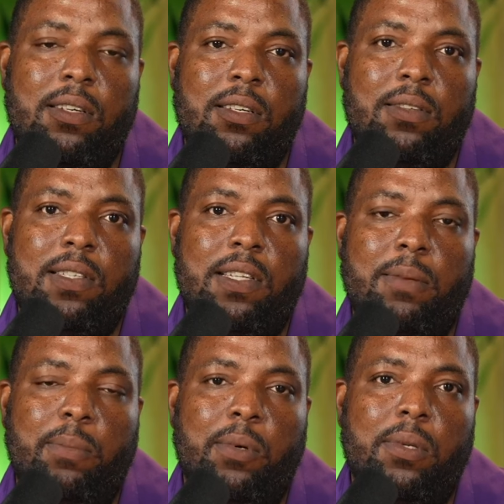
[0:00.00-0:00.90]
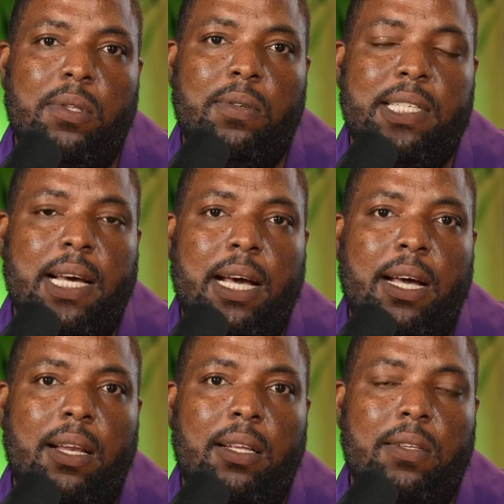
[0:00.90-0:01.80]
Usain Bolt
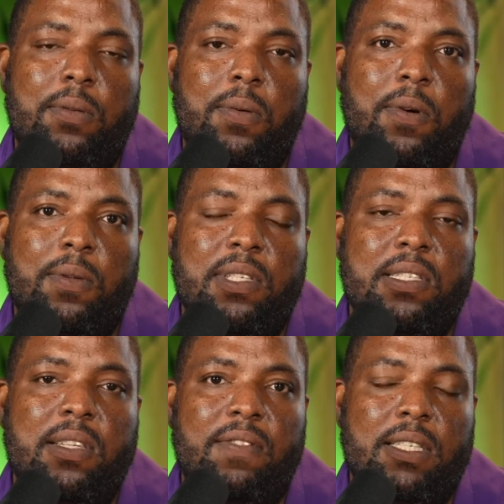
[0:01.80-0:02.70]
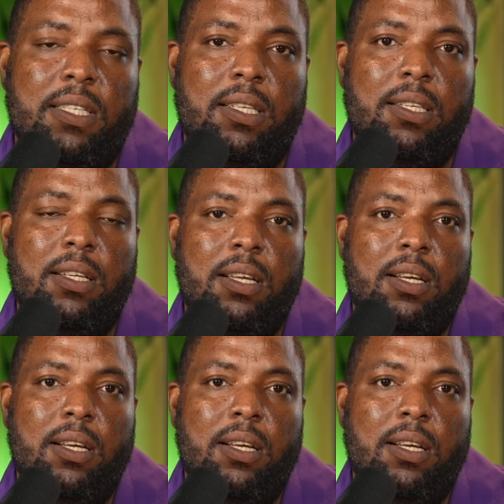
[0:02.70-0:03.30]
retired in 2017,